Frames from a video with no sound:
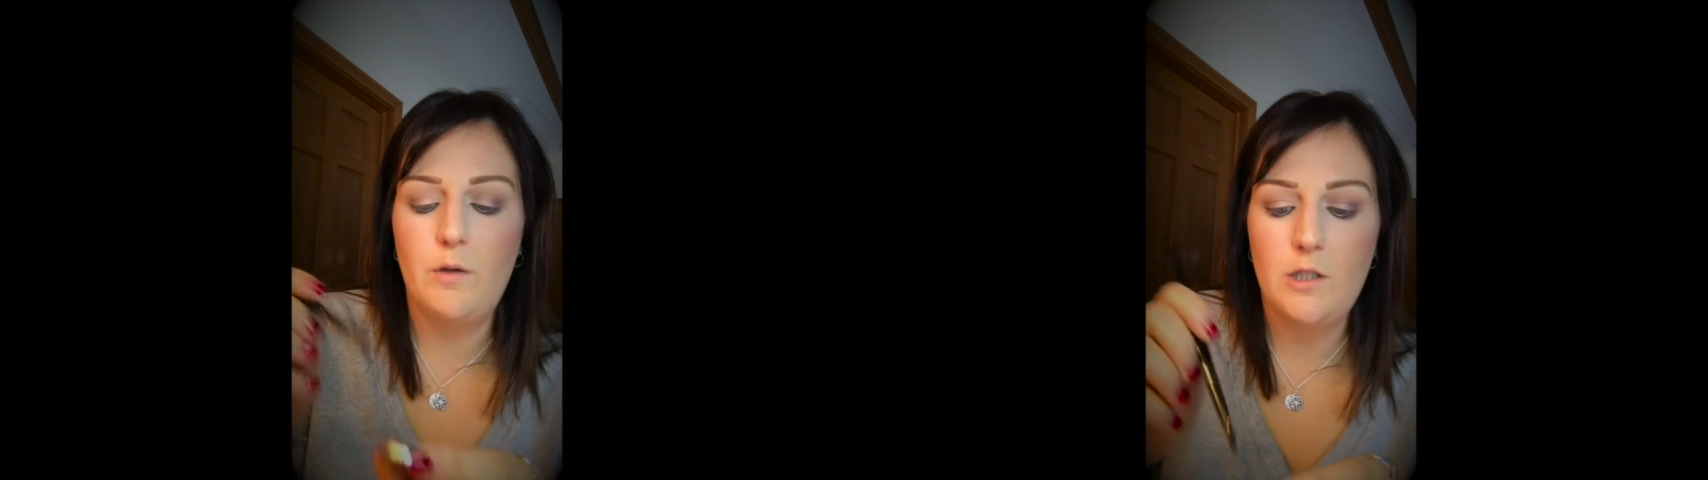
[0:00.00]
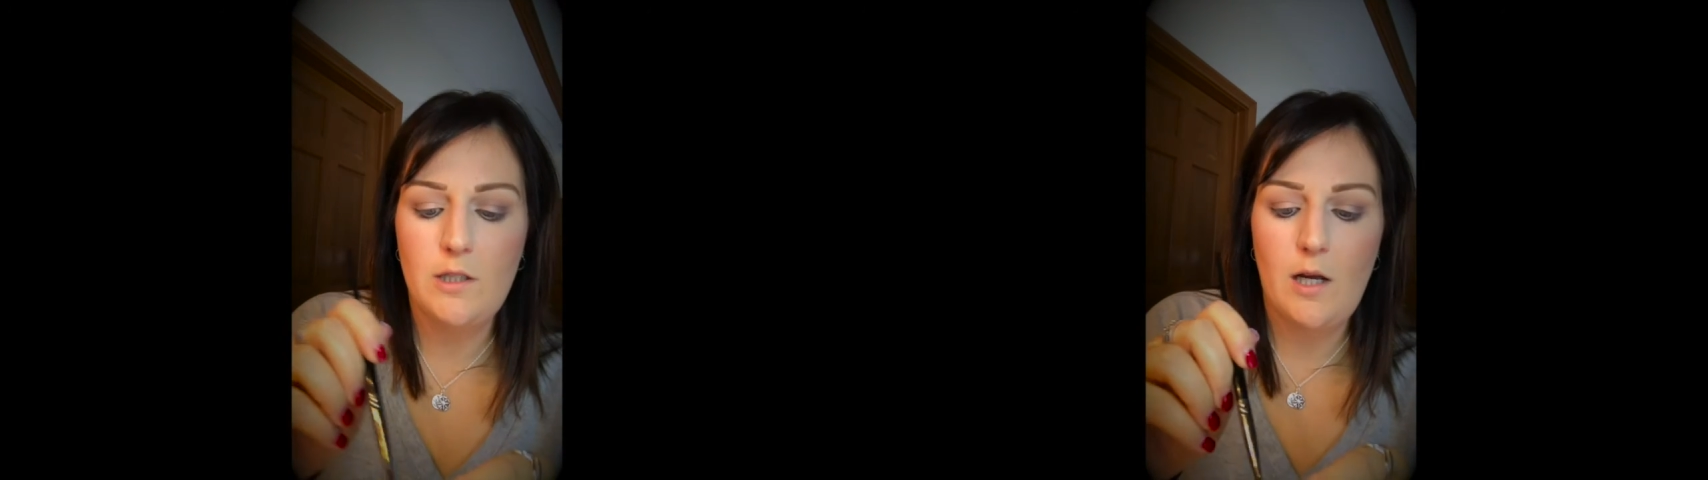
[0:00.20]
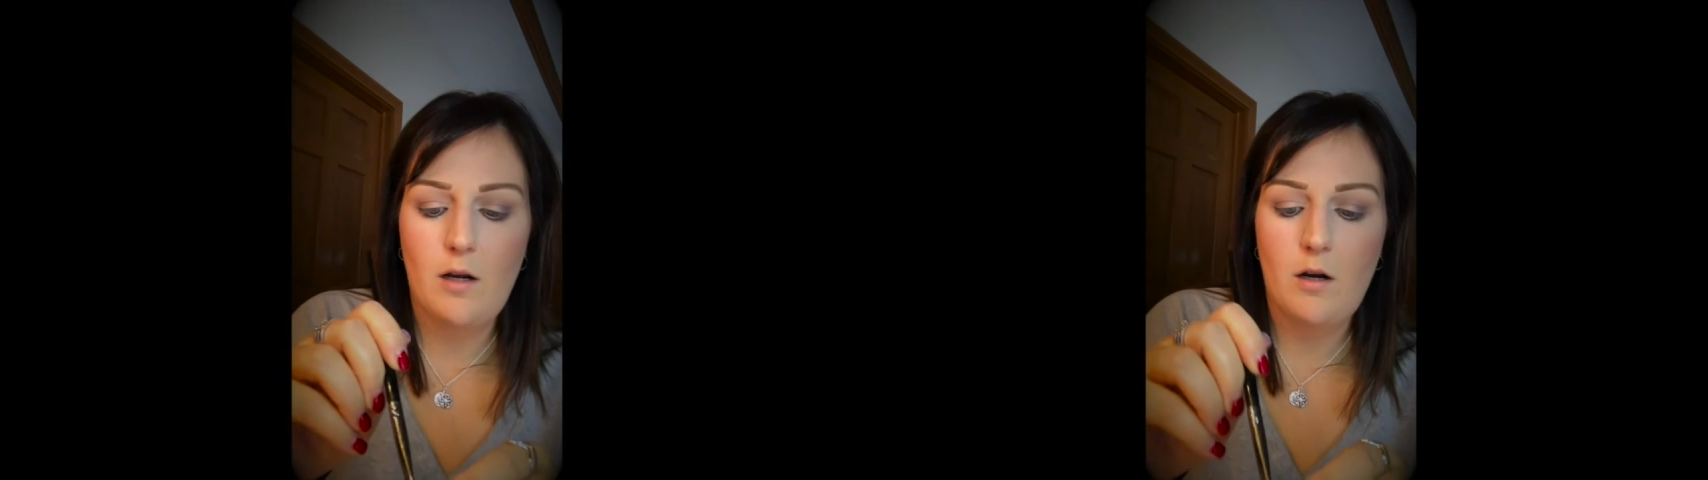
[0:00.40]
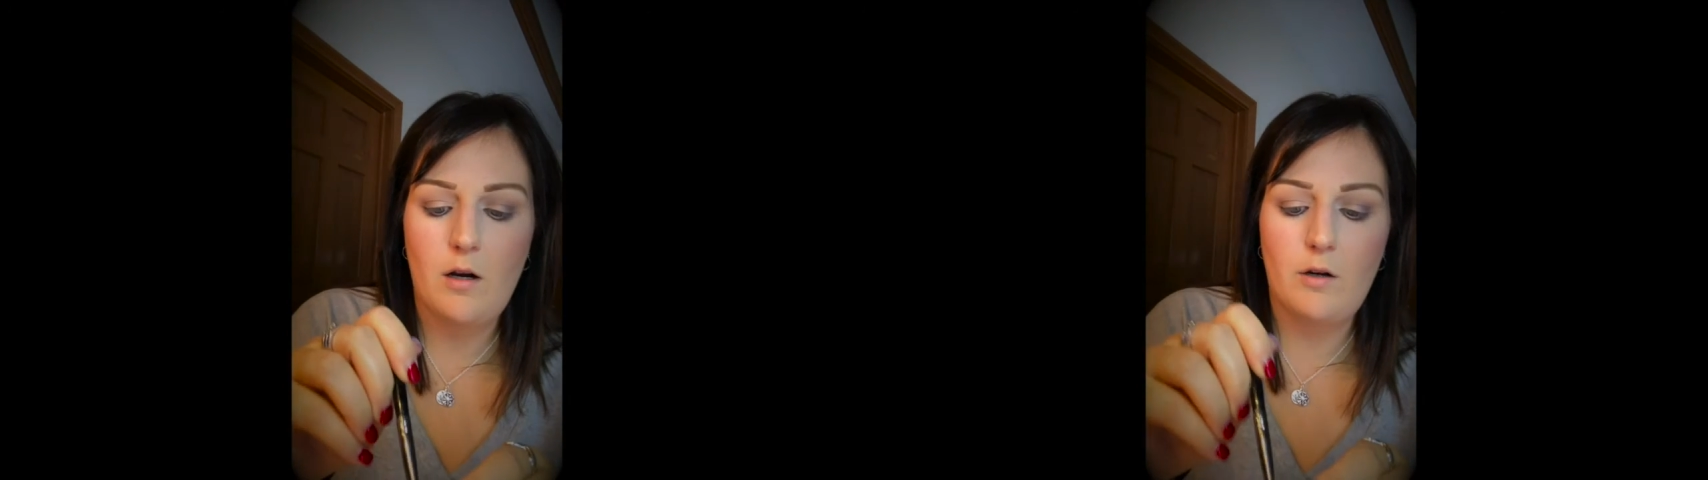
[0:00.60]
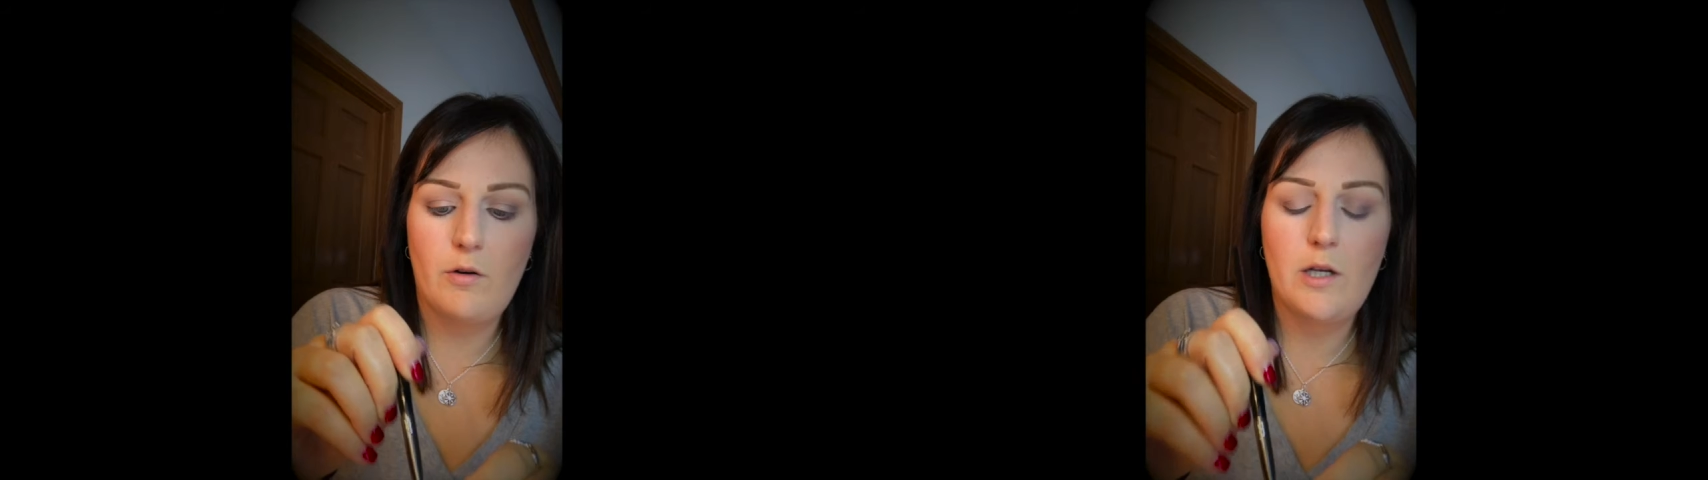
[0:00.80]
which is that
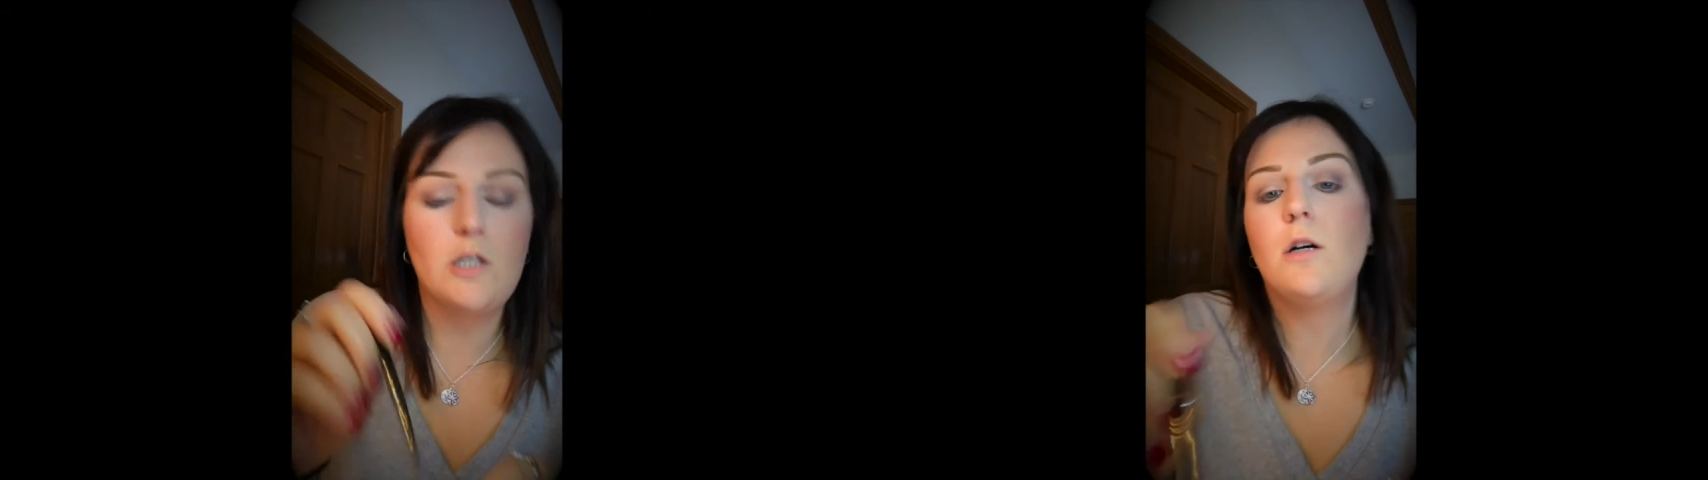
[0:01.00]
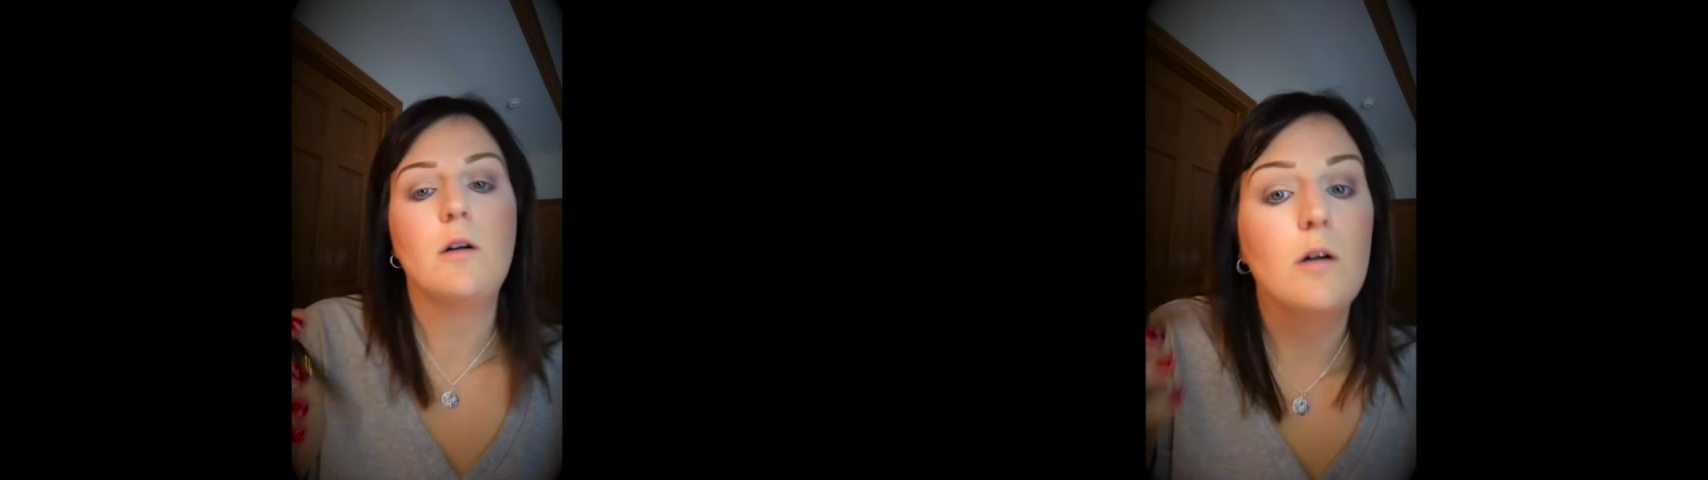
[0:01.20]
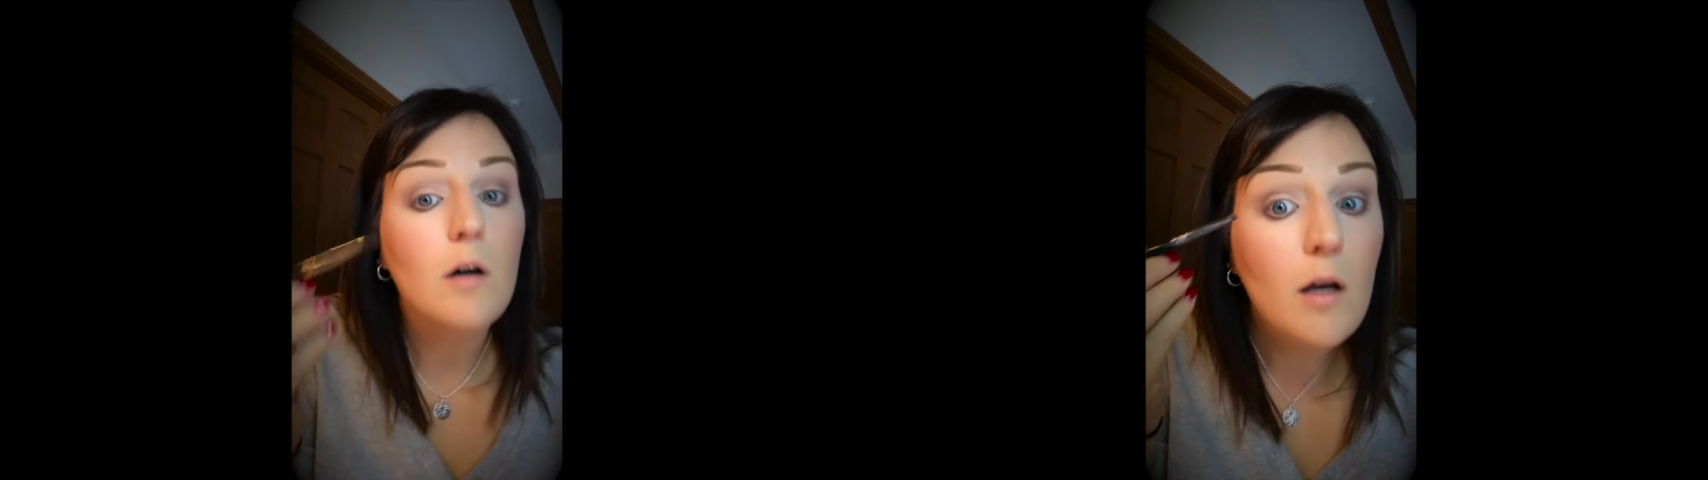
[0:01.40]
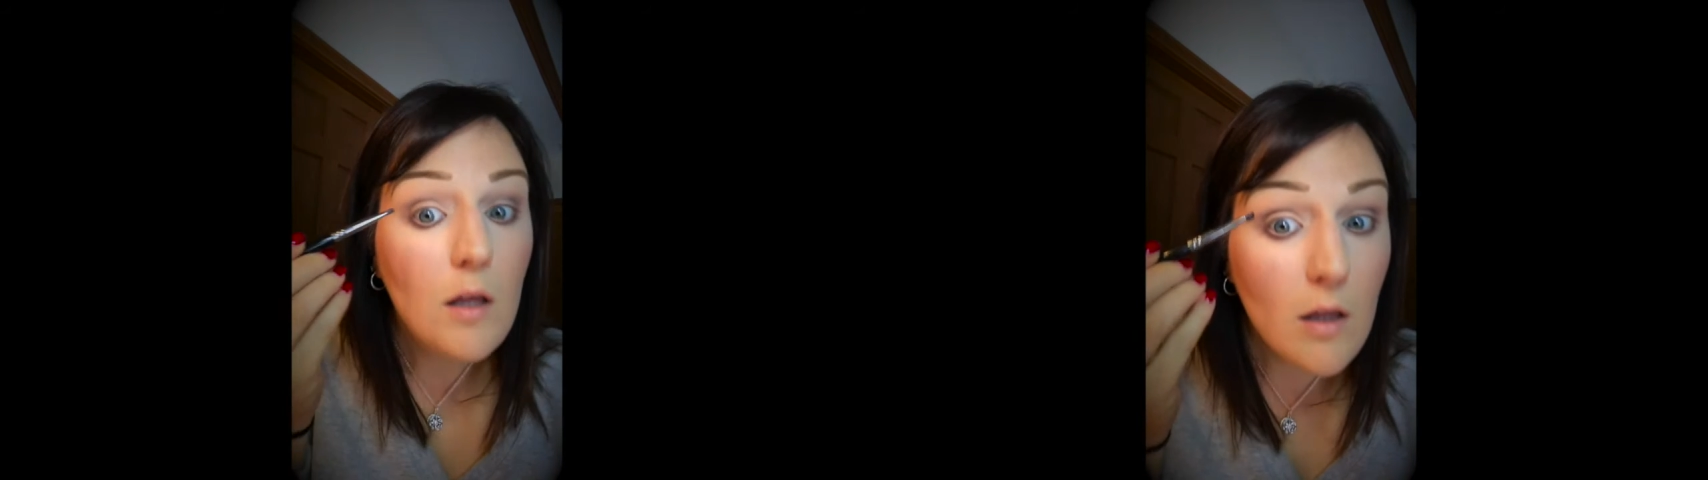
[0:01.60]
concrete jungle,